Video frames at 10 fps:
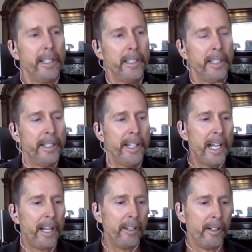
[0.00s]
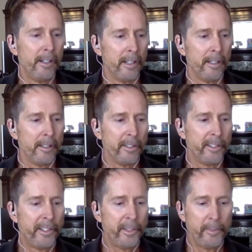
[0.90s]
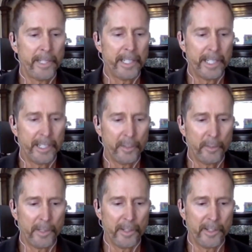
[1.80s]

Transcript: In that, to begin with,